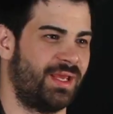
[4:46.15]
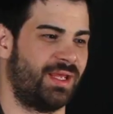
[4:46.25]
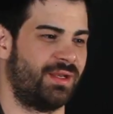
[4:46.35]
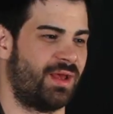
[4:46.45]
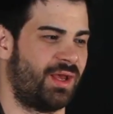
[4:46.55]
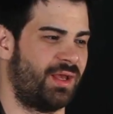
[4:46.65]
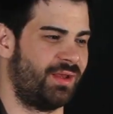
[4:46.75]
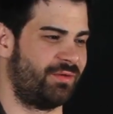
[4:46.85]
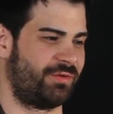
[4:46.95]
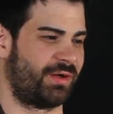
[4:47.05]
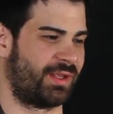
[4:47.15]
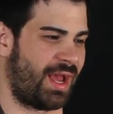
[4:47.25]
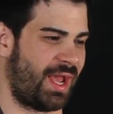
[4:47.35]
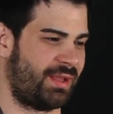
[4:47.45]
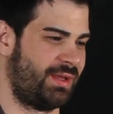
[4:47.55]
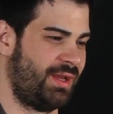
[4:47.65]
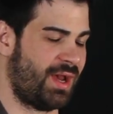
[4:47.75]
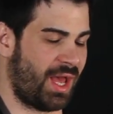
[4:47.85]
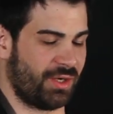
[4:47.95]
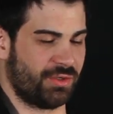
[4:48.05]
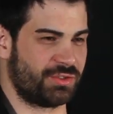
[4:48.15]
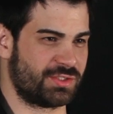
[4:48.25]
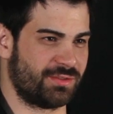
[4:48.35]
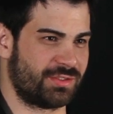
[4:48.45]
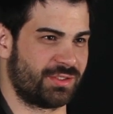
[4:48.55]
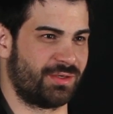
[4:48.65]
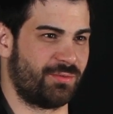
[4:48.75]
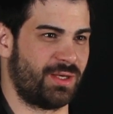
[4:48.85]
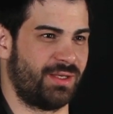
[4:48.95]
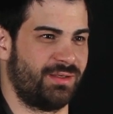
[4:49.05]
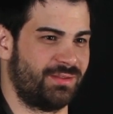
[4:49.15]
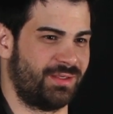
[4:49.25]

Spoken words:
And if you're a guy, I don't know, just know what you're going to want.